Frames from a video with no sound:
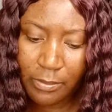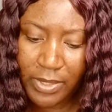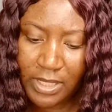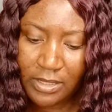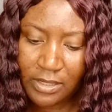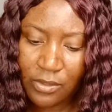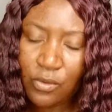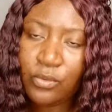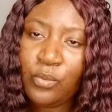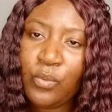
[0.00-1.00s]
based
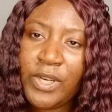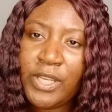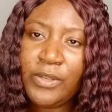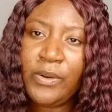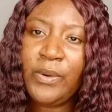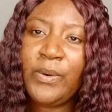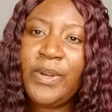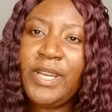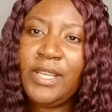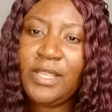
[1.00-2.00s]
on where your
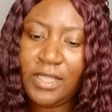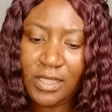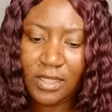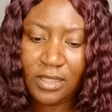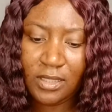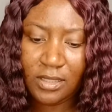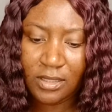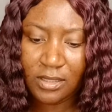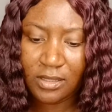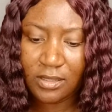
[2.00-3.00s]
credit
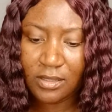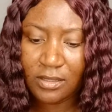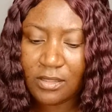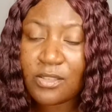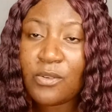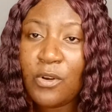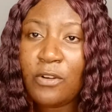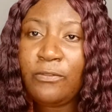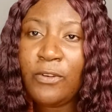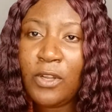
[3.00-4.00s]

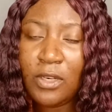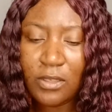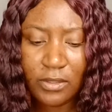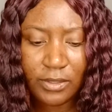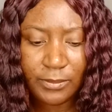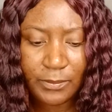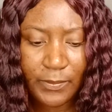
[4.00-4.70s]
score fall on.